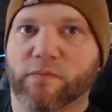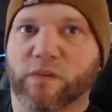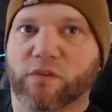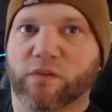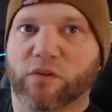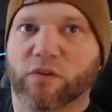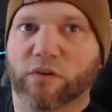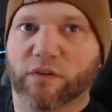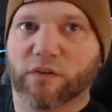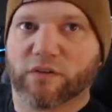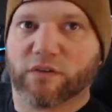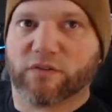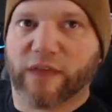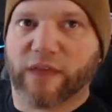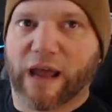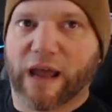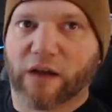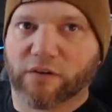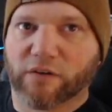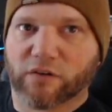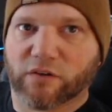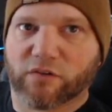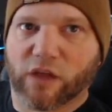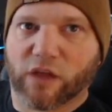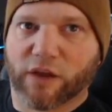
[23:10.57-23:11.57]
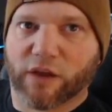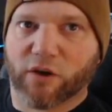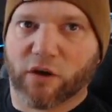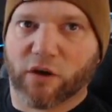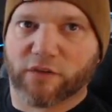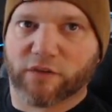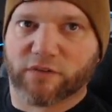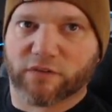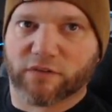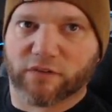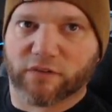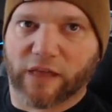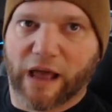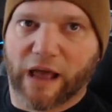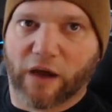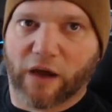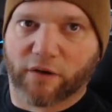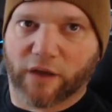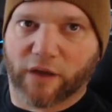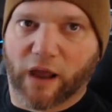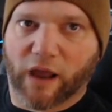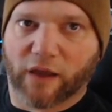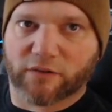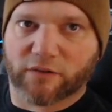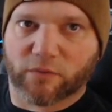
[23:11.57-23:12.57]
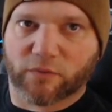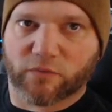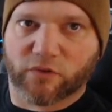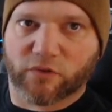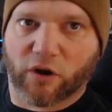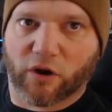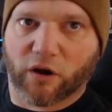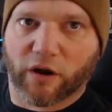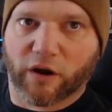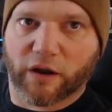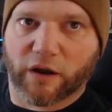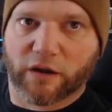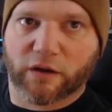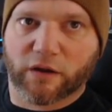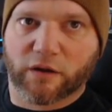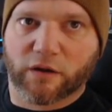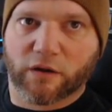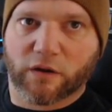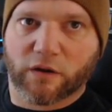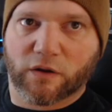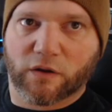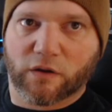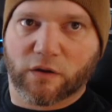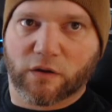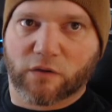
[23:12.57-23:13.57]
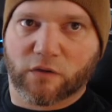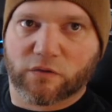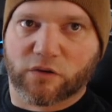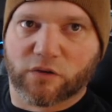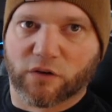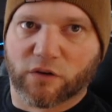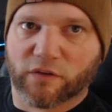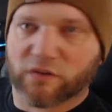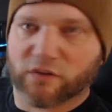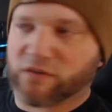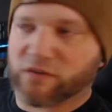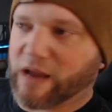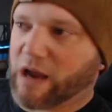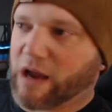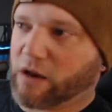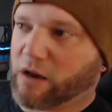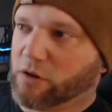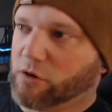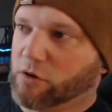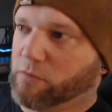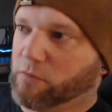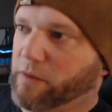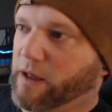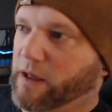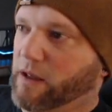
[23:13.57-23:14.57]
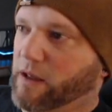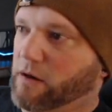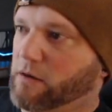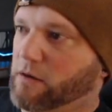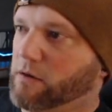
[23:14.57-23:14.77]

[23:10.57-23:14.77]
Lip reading: Turn this down just, I know this is loud, guys. I'm sorry. Turn this down a little bit.